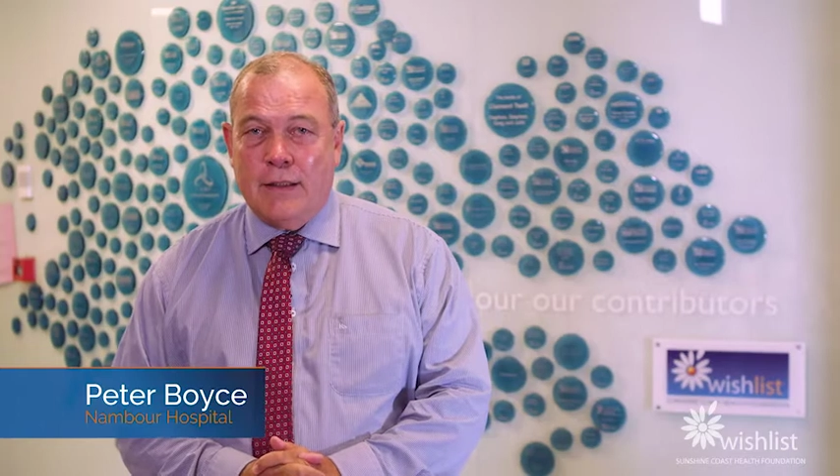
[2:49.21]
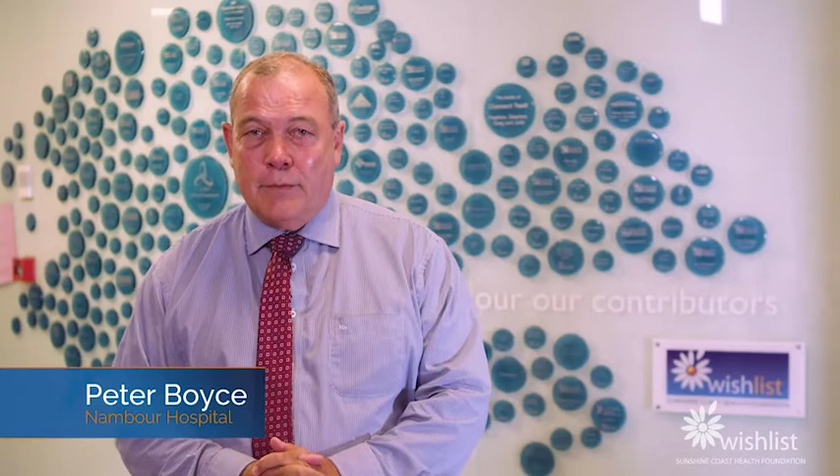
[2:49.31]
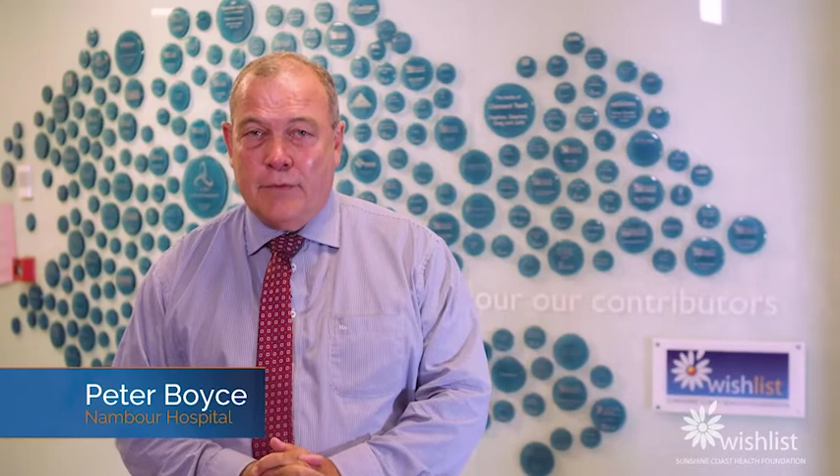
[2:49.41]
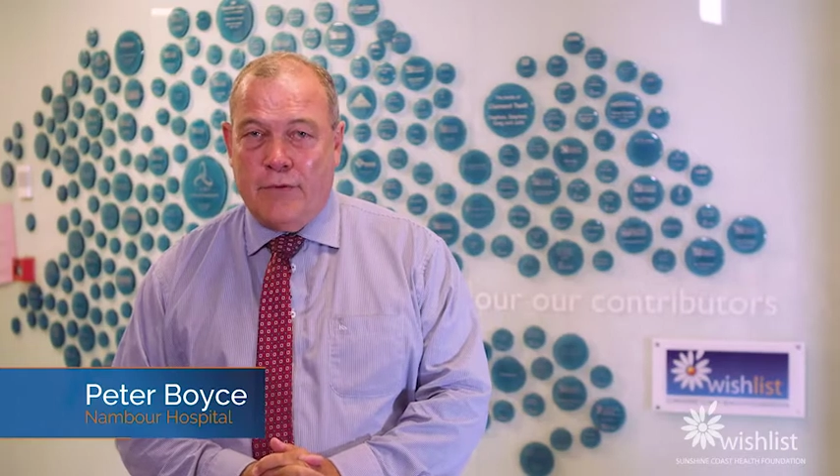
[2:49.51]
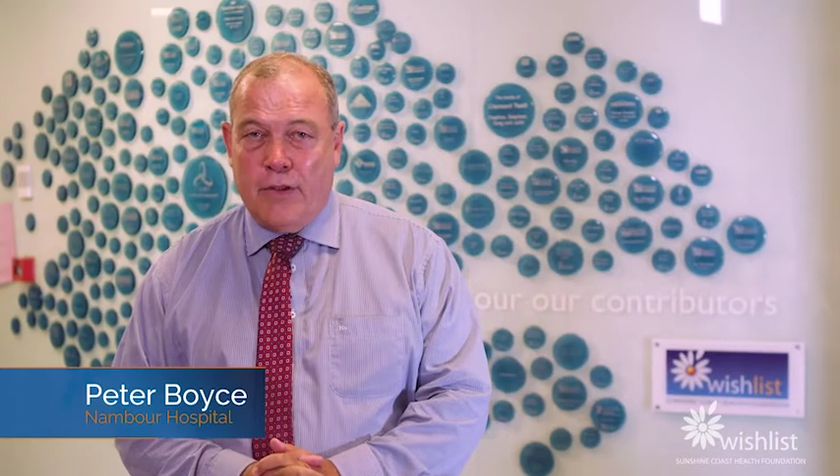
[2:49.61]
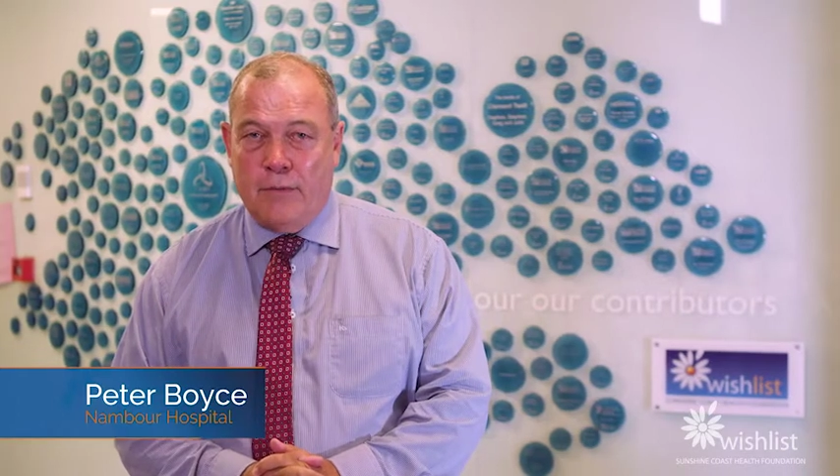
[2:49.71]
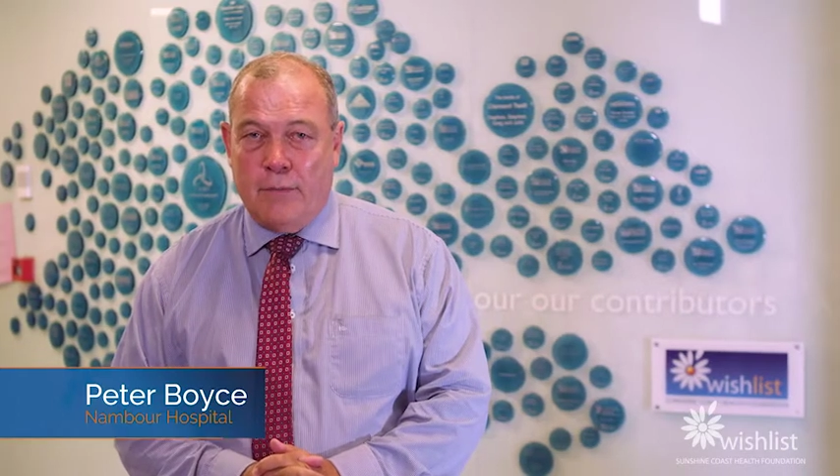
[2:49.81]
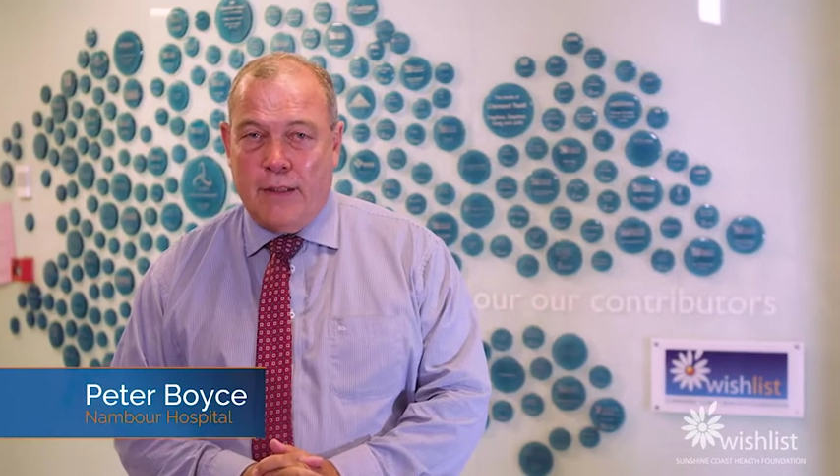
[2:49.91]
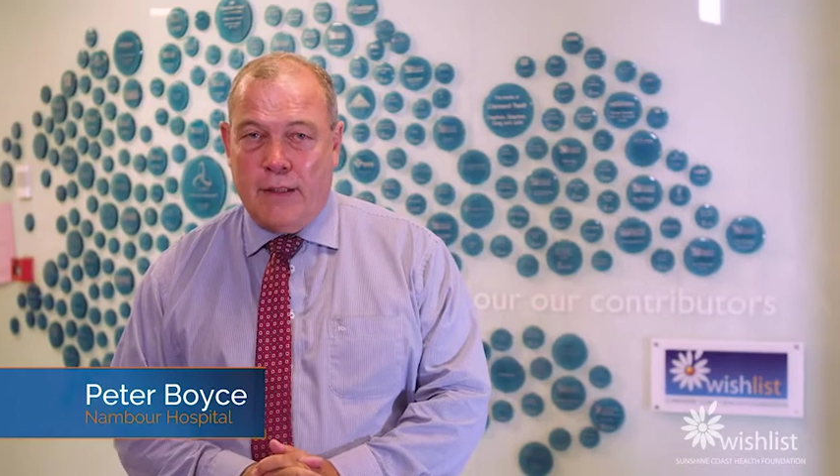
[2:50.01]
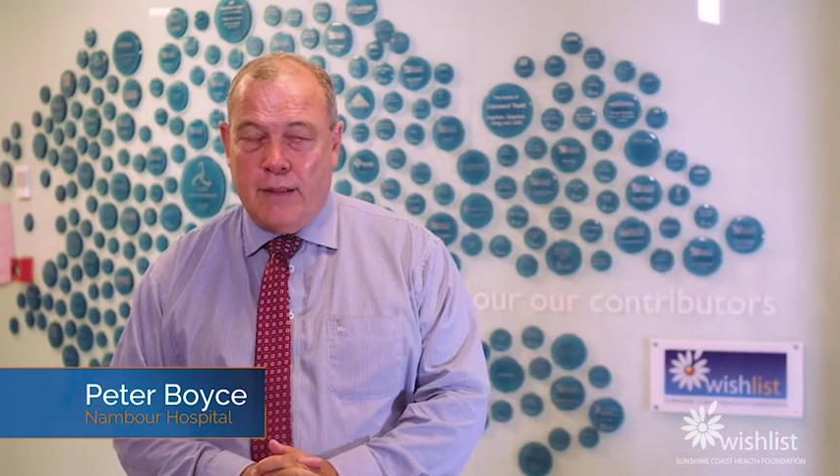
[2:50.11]
to provide
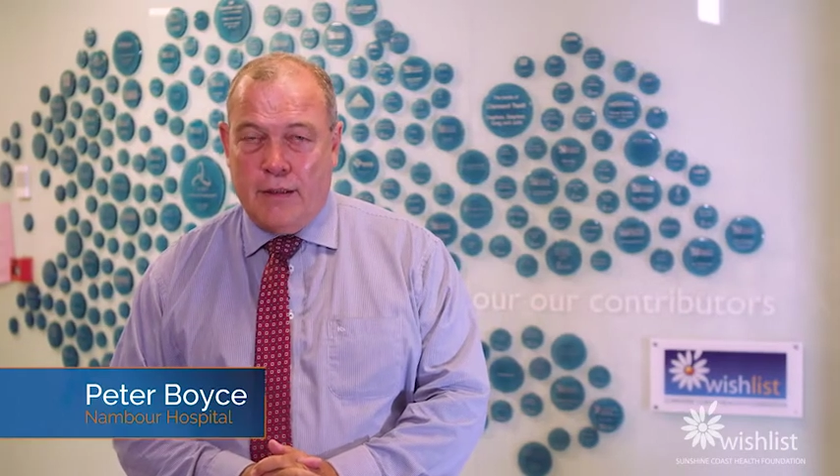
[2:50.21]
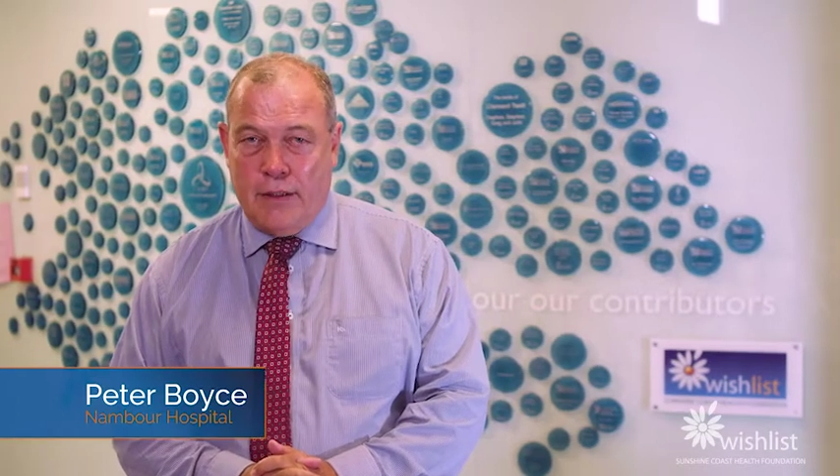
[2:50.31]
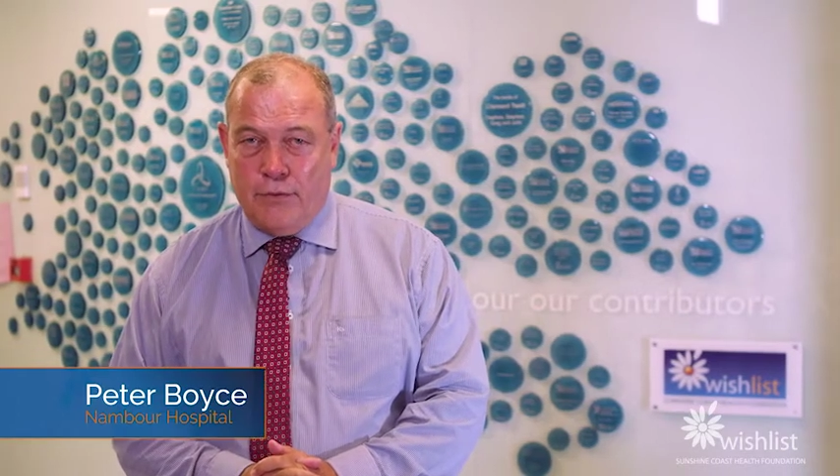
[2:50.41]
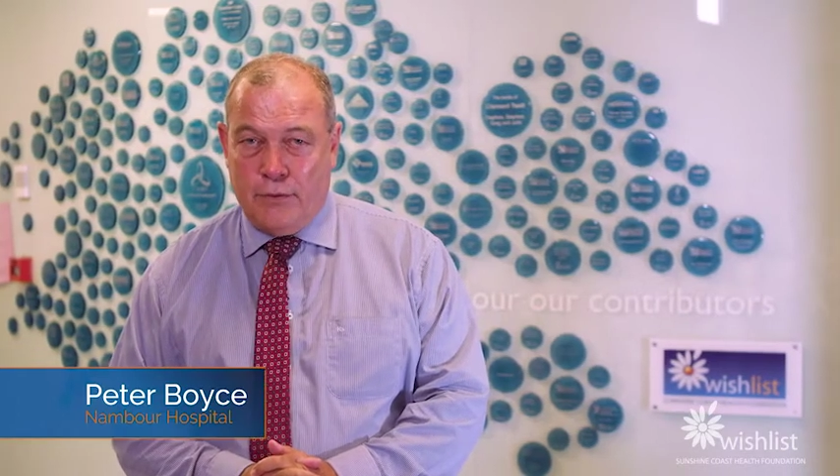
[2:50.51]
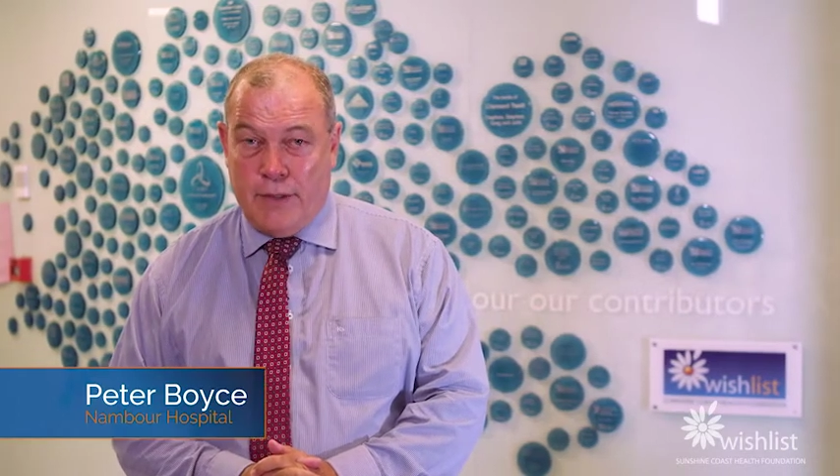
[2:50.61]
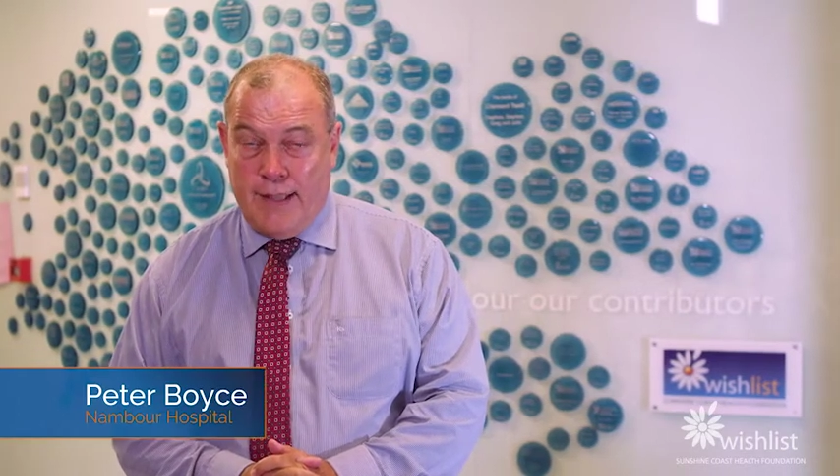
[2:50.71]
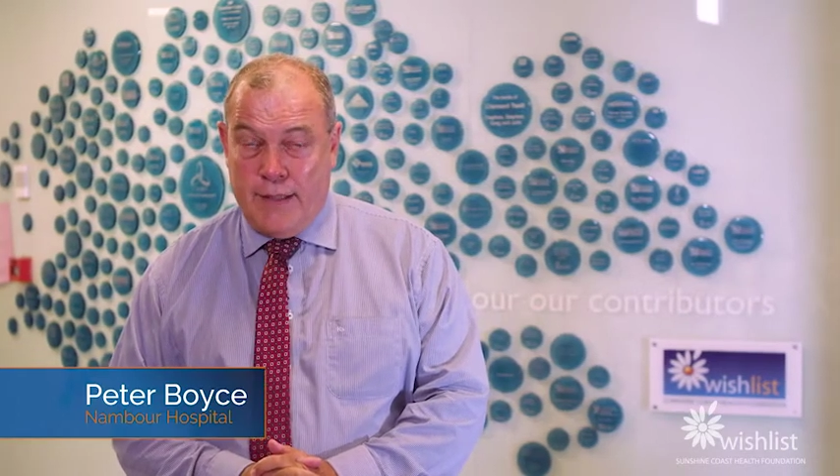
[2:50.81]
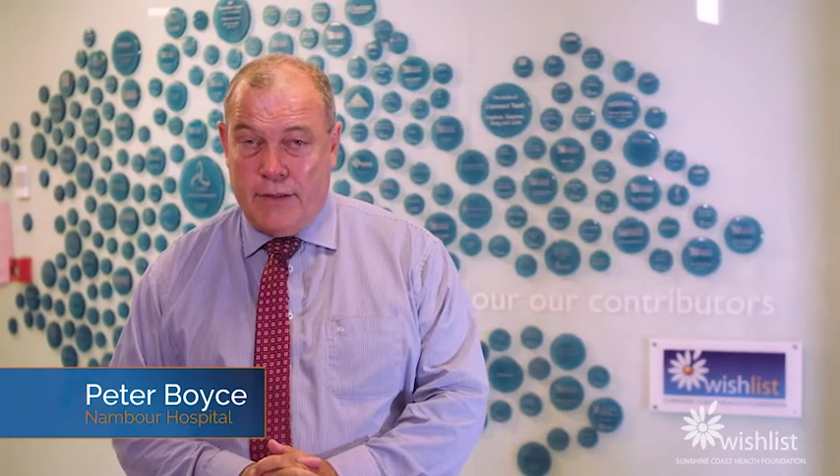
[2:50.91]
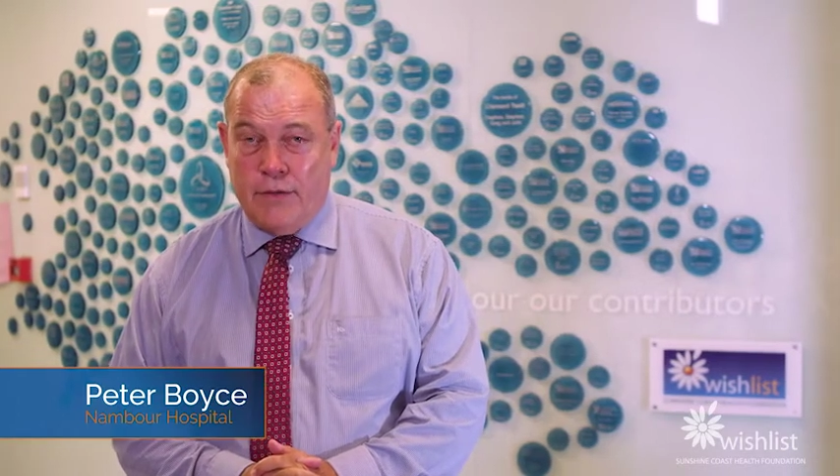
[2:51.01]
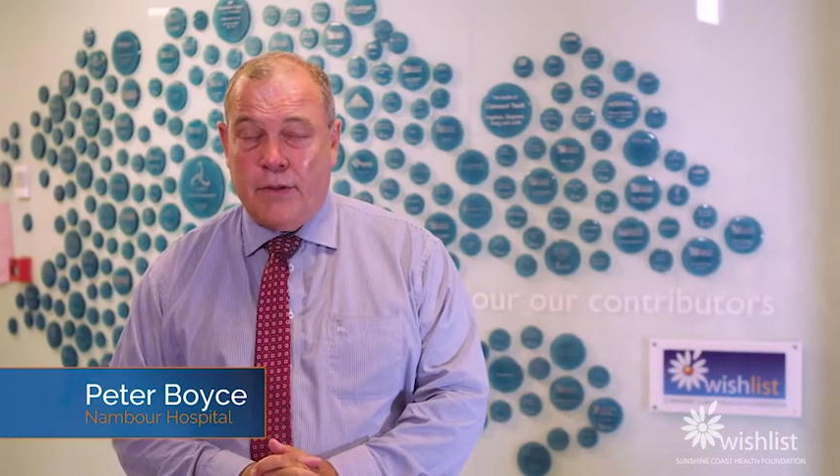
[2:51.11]
better local
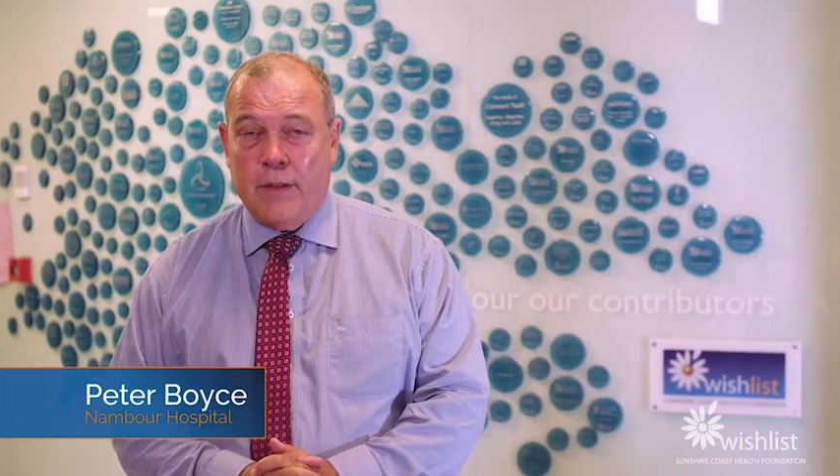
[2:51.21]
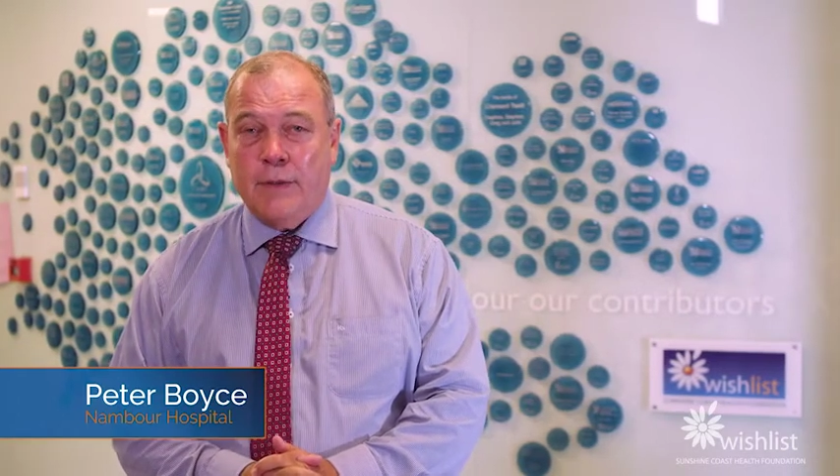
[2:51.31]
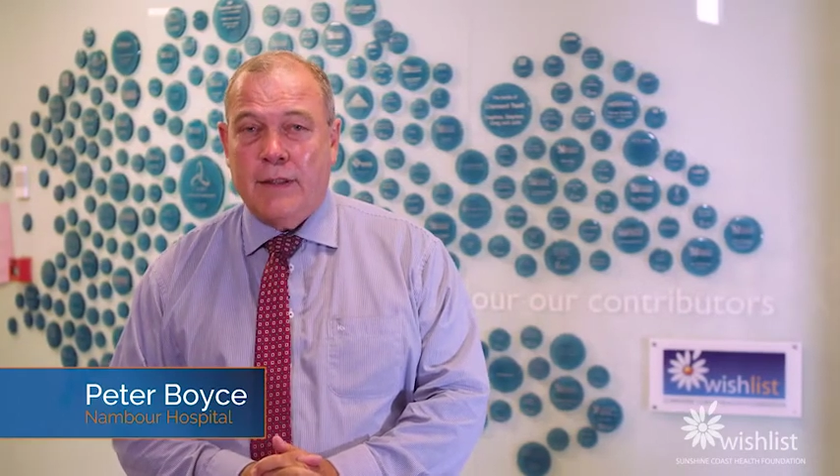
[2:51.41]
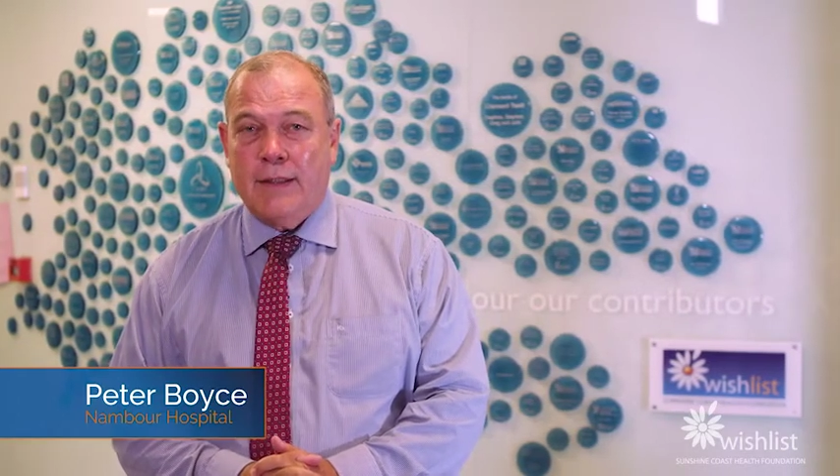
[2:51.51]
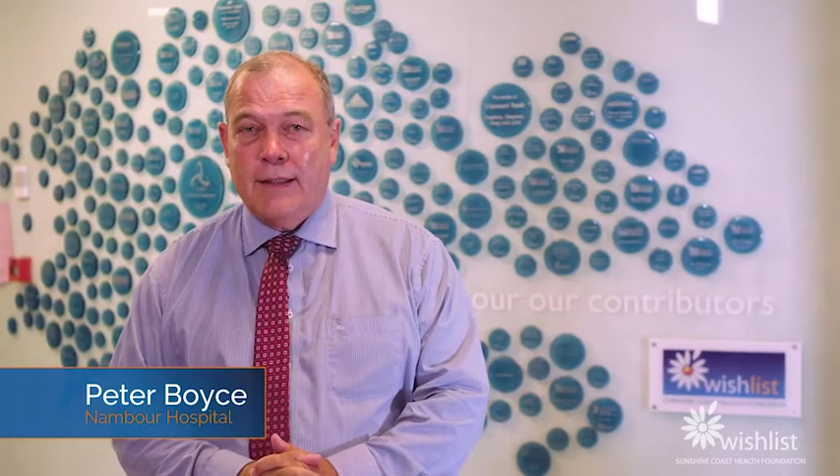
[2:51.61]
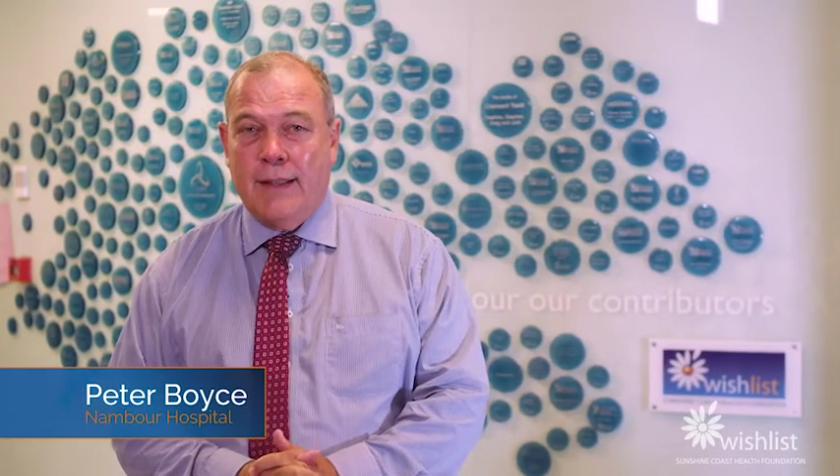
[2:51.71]
cancer treatment